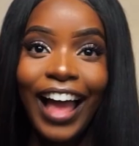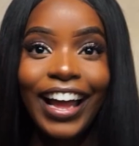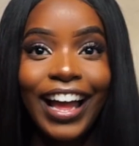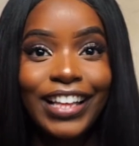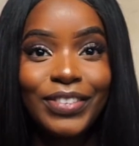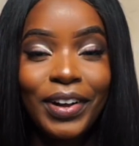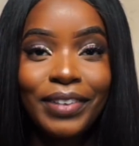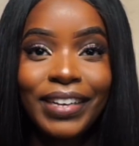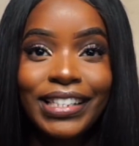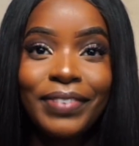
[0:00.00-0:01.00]
Hi guys,
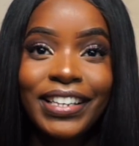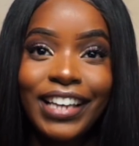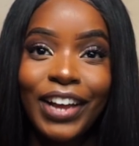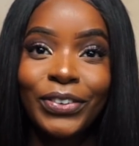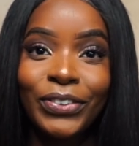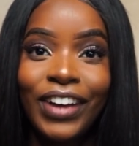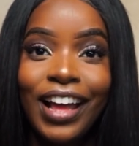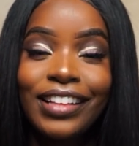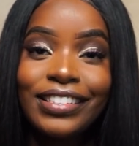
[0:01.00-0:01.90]
welcome back to my channel.